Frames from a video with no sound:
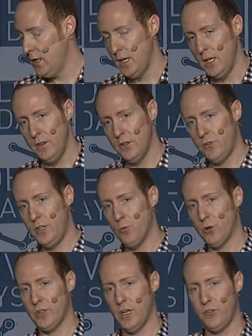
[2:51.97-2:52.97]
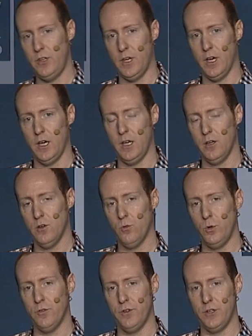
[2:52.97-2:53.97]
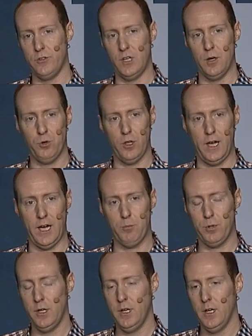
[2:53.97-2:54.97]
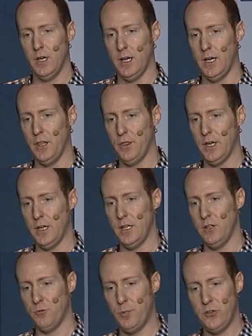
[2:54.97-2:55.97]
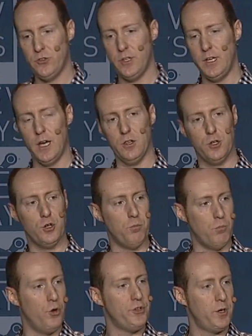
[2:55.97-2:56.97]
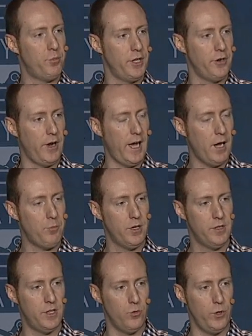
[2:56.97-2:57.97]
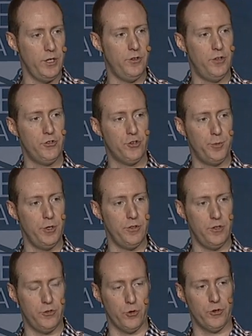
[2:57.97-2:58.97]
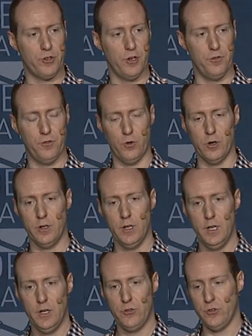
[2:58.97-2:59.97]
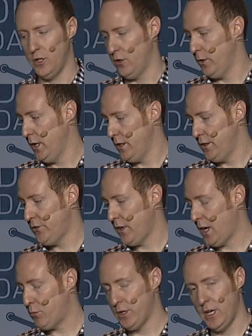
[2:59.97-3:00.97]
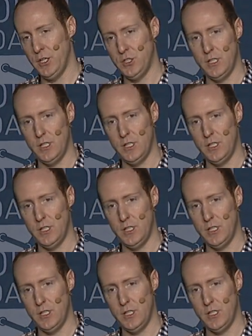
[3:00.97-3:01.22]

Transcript: In the Steamworks SDK, we have an example app that is basically a little multiplayer app that we distribute the source code for. So this application